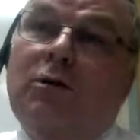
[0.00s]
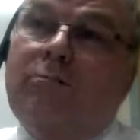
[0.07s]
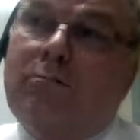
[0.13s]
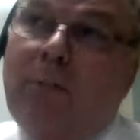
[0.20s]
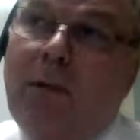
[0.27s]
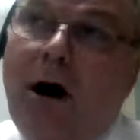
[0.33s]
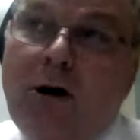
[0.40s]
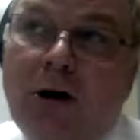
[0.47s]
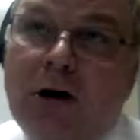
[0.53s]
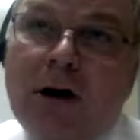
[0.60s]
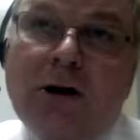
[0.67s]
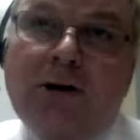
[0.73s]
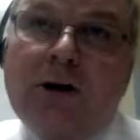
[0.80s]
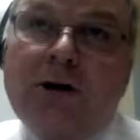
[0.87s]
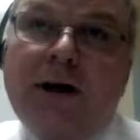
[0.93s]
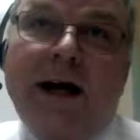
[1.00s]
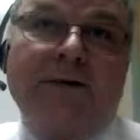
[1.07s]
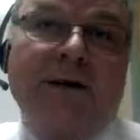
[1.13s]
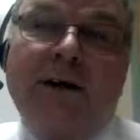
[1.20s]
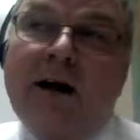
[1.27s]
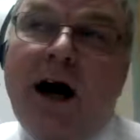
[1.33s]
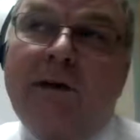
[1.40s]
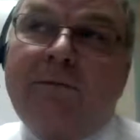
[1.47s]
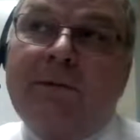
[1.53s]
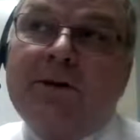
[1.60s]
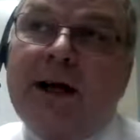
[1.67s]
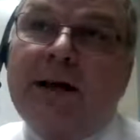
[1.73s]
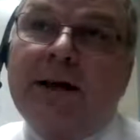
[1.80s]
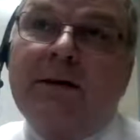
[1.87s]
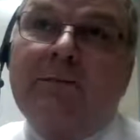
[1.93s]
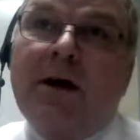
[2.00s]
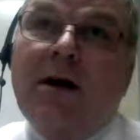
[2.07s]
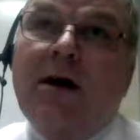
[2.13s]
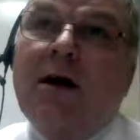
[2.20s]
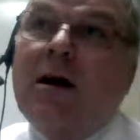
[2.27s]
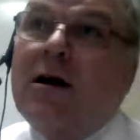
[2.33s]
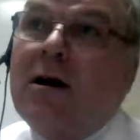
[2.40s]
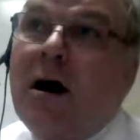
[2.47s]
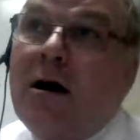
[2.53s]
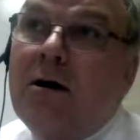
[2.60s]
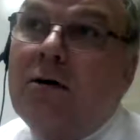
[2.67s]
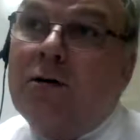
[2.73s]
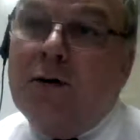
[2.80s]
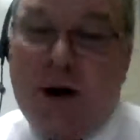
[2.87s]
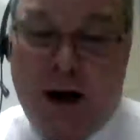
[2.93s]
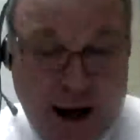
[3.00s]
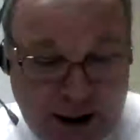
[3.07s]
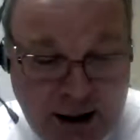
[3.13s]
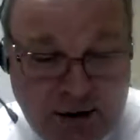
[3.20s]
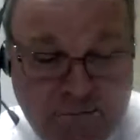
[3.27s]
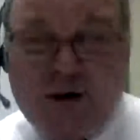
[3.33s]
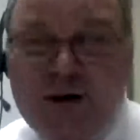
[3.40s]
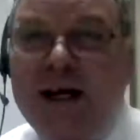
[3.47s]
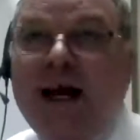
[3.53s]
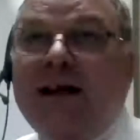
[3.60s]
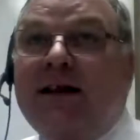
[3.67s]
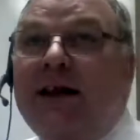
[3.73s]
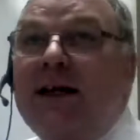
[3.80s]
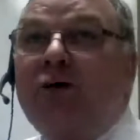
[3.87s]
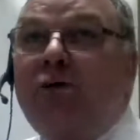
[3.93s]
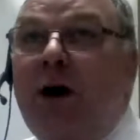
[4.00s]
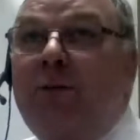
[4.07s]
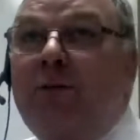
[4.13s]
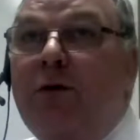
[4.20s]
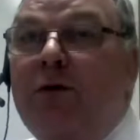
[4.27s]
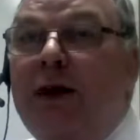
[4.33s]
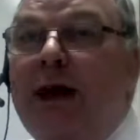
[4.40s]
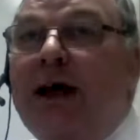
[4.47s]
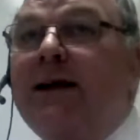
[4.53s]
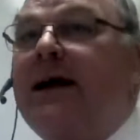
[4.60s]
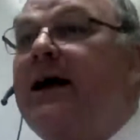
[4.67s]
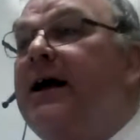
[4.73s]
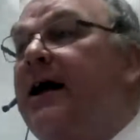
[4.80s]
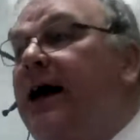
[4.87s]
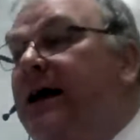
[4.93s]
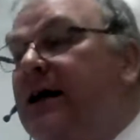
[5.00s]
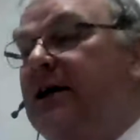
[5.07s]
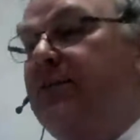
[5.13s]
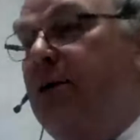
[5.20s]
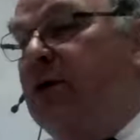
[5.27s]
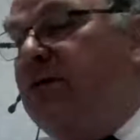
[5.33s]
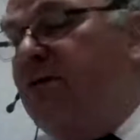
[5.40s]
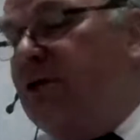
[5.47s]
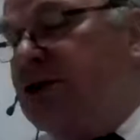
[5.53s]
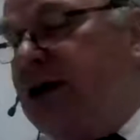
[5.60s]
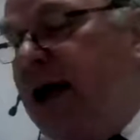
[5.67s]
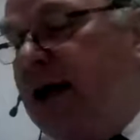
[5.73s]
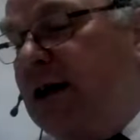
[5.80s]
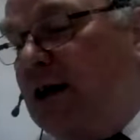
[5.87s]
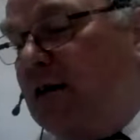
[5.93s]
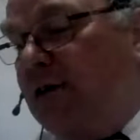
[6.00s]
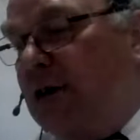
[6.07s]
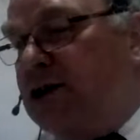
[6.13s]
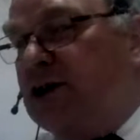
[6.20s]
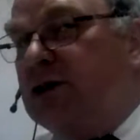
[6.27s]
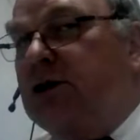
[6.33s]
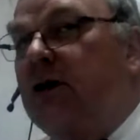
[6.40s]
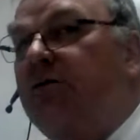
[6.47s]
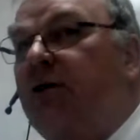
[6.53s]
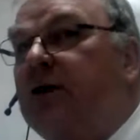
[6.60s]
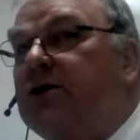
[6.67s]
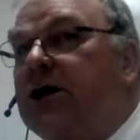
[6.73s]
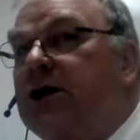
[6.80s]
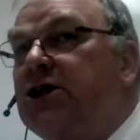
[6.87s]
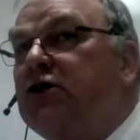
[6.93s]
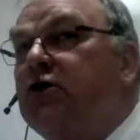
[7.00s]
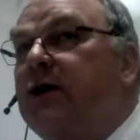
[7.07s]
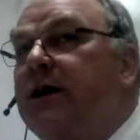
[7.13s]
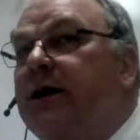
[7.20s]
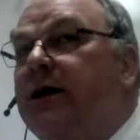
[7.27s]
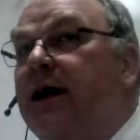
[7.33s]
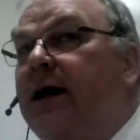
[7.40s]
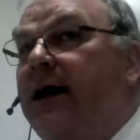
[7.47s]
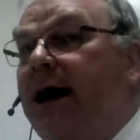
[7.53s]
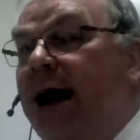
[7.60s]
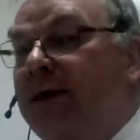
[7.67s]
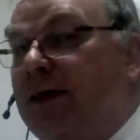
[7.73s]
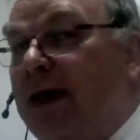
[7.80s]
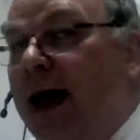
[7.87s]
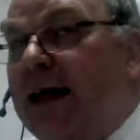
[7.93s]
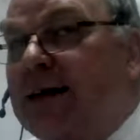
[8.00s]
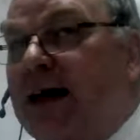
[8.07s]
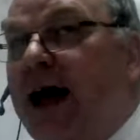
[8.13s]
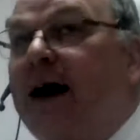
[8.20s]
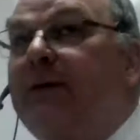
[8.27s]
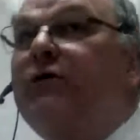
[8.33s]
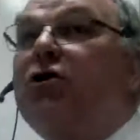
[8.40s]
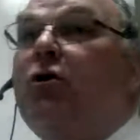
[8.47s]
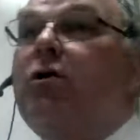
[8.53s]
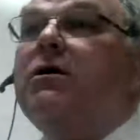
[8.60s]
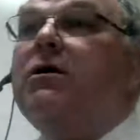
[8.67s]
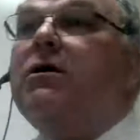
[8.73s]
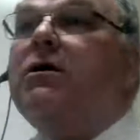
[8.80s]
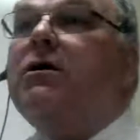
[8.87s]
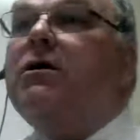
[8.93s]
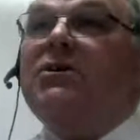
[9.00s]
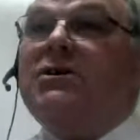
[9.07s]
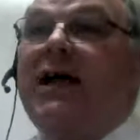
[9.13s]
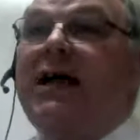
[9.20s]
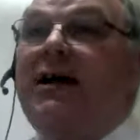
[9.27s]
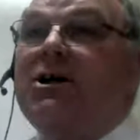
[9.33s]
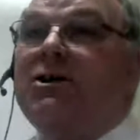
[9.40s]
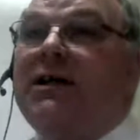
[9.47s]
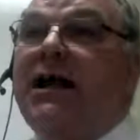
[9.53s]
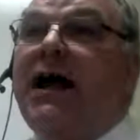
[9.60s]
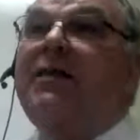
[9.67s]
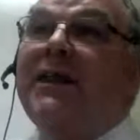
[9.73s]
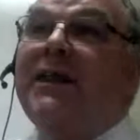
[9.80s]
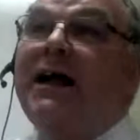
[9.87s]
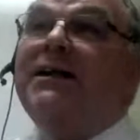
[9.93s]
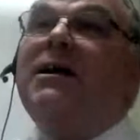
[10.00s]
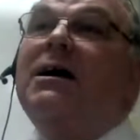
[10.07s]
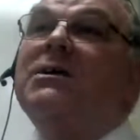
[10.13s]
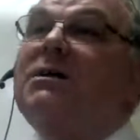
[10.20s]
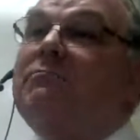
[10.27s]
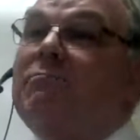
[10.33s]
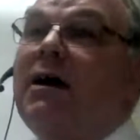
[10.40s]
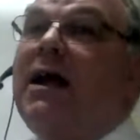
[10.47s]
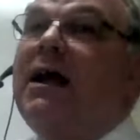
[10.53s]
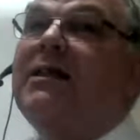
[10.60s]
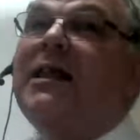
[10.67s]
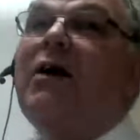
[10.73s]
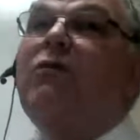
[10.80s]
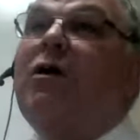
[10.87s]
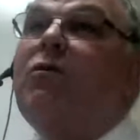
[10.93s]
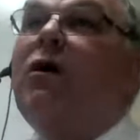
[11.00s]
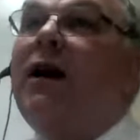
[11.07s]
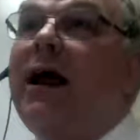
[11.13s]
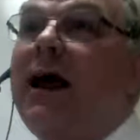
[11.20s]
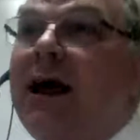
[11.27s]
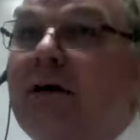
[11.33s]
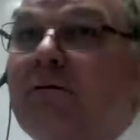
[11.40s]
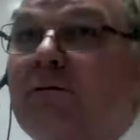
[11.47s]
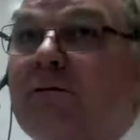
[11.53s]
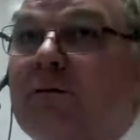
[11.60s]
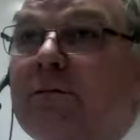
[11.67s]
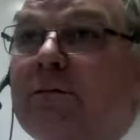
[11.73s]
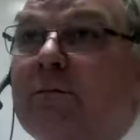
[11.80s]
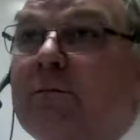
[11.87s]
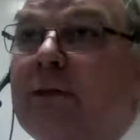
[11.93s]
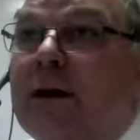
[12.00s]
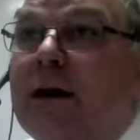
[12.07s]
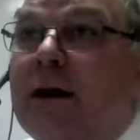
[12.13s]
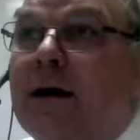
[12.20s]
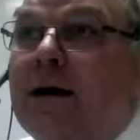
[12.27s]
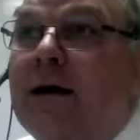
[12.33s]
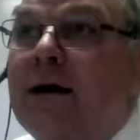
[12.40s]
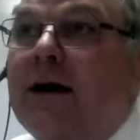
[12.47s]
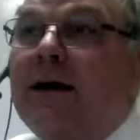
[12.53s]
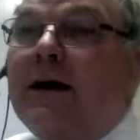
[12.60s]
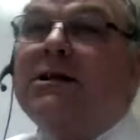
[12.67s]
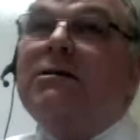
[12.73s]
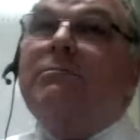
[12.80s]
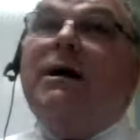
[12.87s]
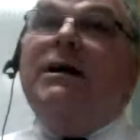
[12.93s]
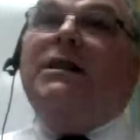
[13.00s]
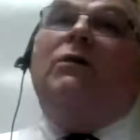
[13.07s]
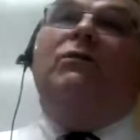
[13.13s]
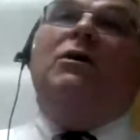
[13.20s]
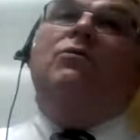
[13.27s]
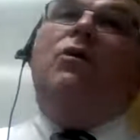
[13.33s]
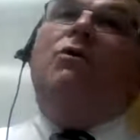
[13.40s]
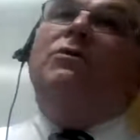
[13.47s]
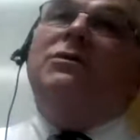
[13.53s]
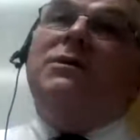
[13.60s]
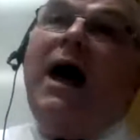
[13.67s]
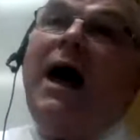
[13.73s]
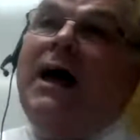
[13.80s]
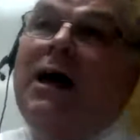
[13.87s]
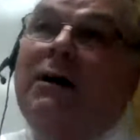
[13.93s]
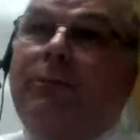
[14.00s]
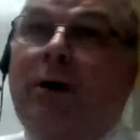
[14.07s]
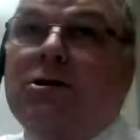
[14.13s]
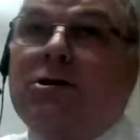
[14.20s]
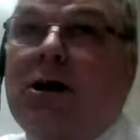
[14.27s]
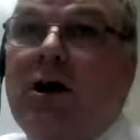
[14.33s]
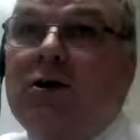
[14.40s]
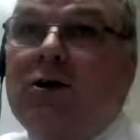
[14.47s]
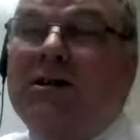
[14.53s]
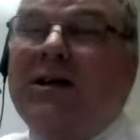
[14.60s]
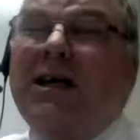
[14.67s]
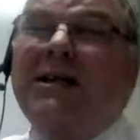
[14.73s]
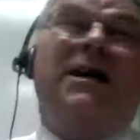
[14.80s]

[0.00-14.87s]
were martyred unto death, did God forsake them? No. He didn't forsake these people then. He didn't forsake the Christians of the first century at that time, nor does he forsake us now. That doesn't mean that we will live. It doesn't mean that we won't die in persecution. It